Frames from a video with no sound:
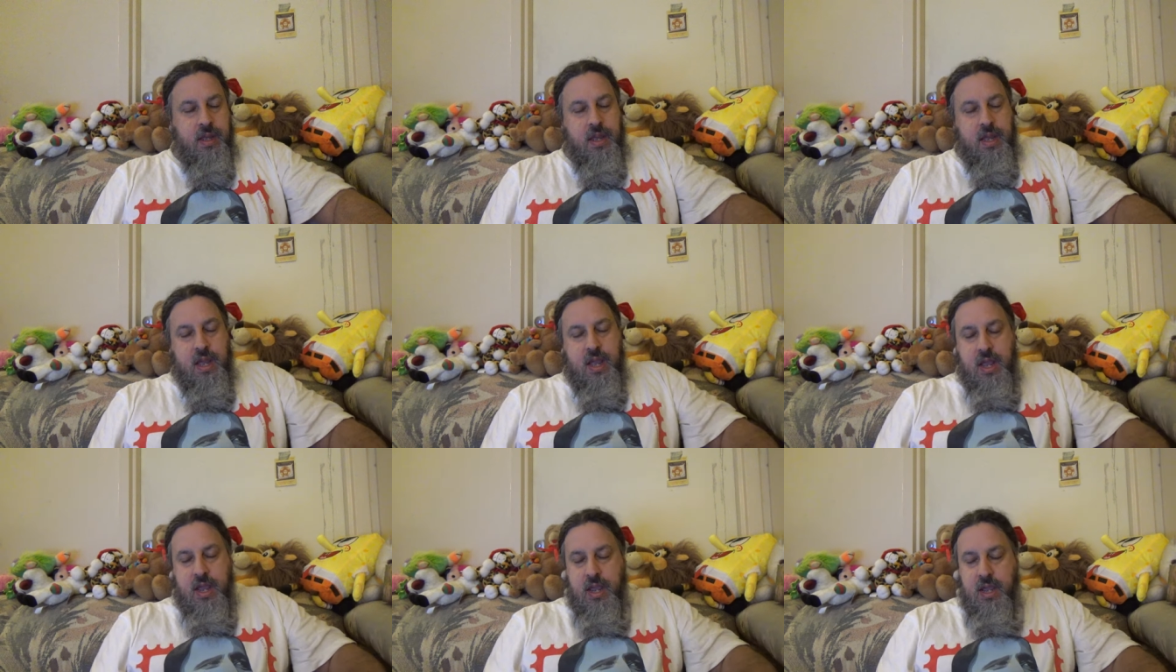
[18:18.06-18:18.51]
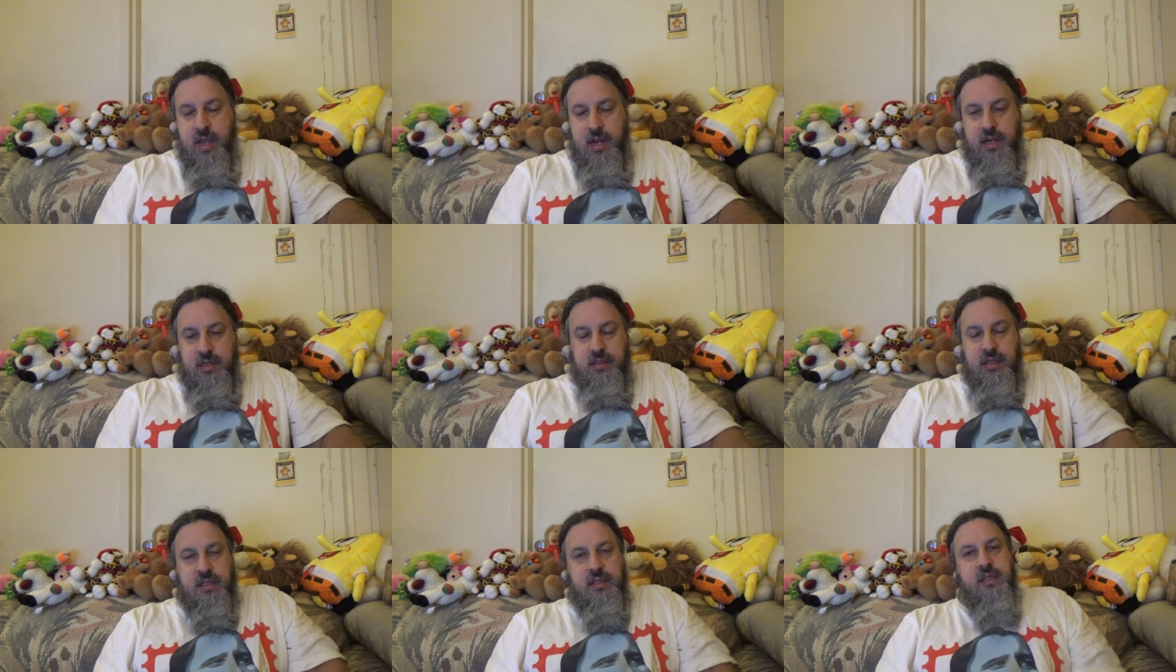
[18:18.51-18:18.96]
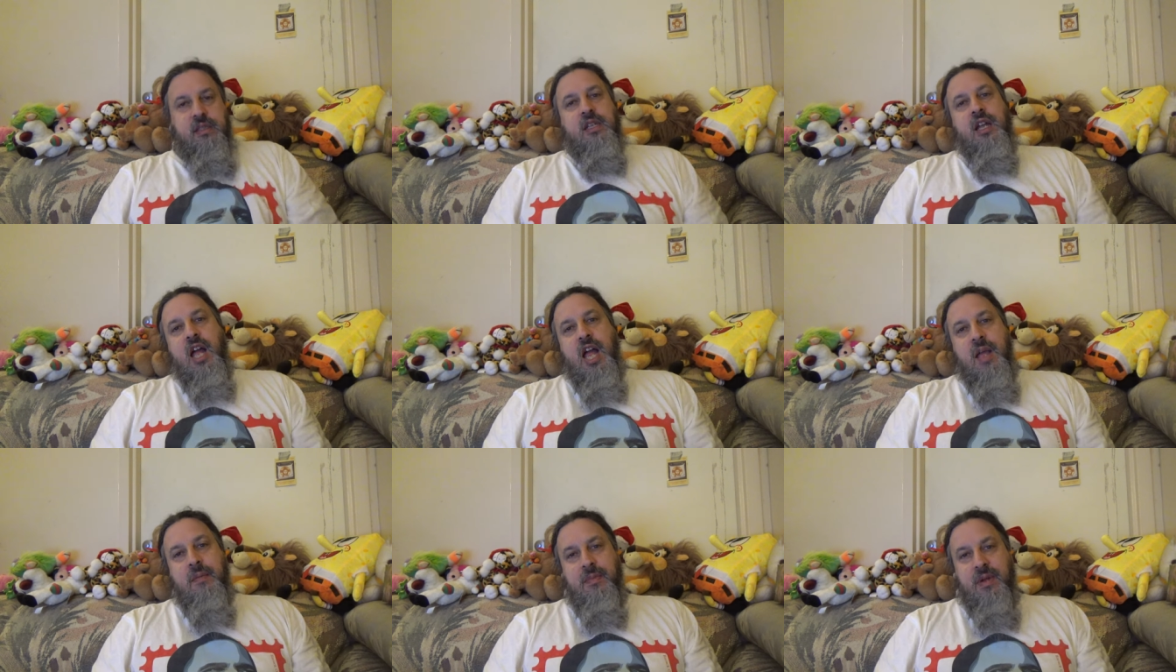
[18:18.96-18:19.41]
And at the
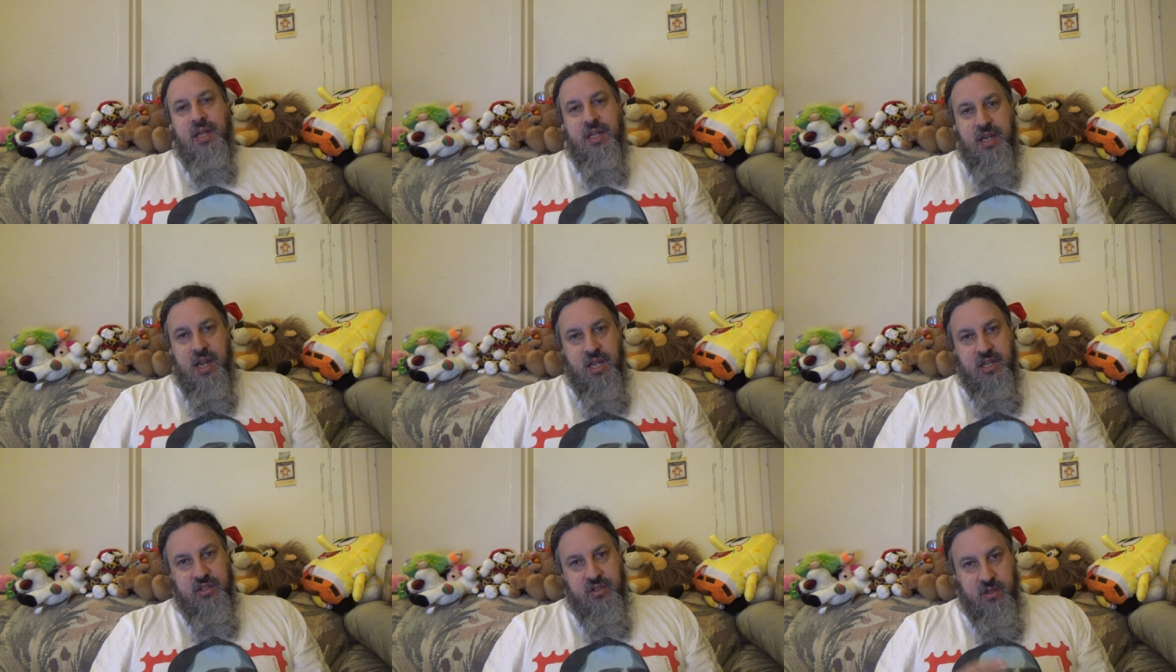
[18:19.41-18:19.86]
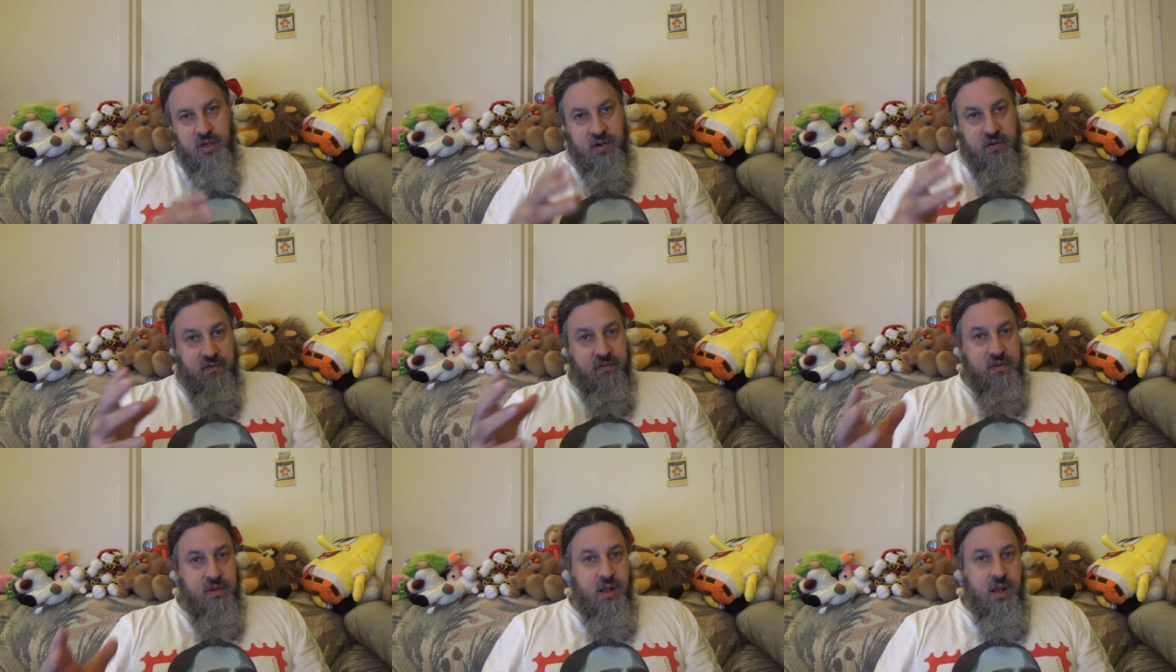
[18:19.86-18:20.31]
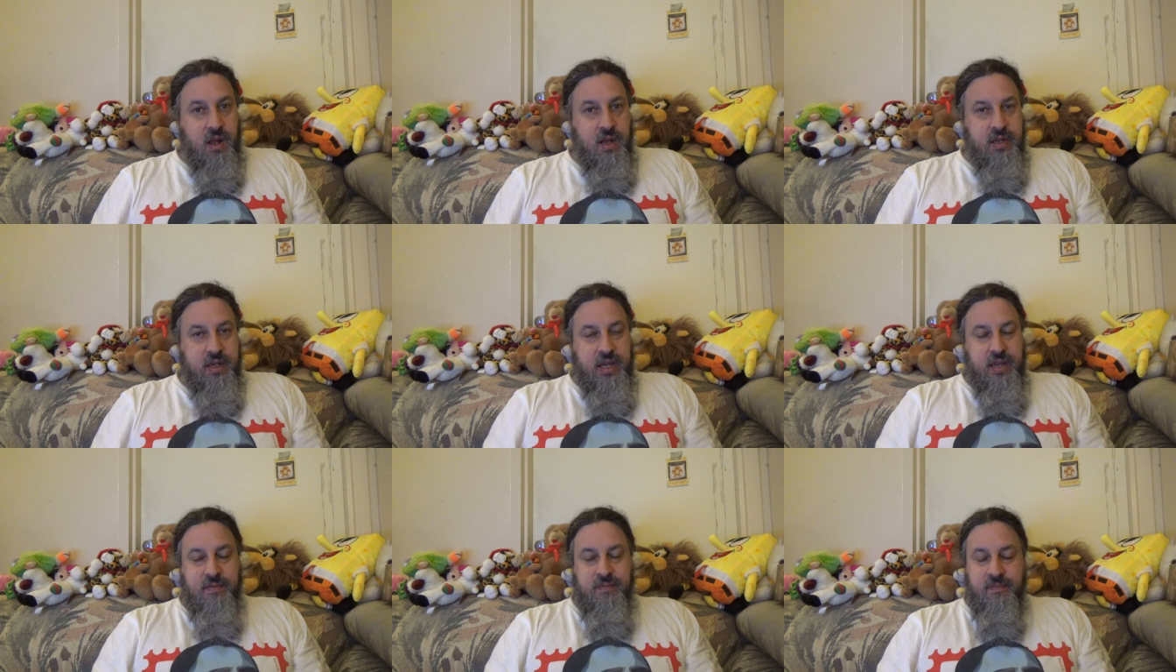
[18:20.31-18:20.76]
time I started
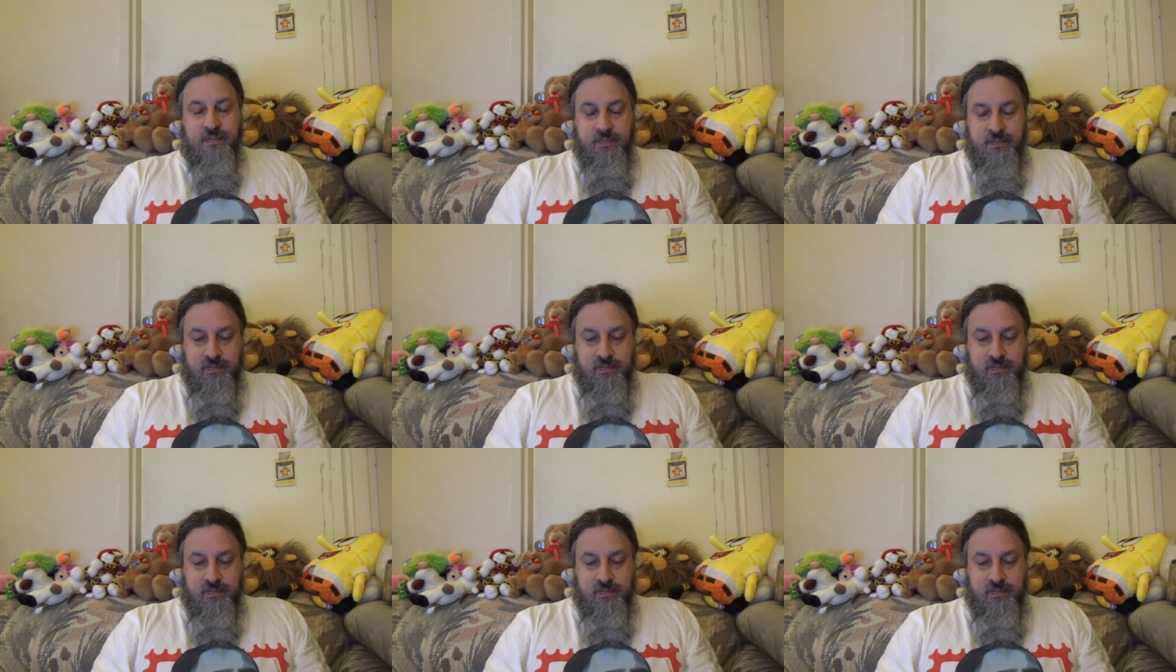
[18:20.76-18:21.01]
vlogging,